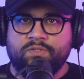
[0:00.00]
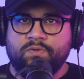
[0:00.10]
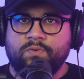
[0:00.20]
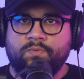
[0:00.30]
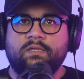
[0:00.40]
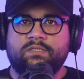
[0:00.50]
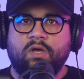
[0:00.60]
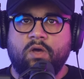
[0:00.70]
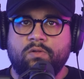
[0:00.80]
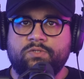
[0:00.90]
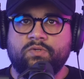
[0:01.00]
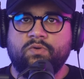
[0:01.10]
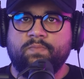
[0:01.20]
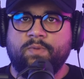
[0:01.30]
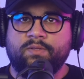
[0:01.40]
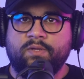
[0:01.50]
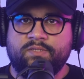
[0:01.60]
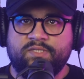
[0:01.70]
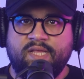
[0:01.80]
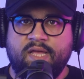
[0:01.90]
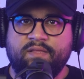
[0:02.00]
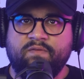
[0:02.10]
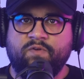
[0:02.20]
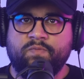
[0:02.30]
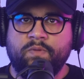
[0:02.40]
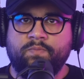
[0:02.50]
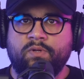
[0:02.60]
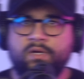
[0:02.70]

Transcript: though. It's also about understanding what people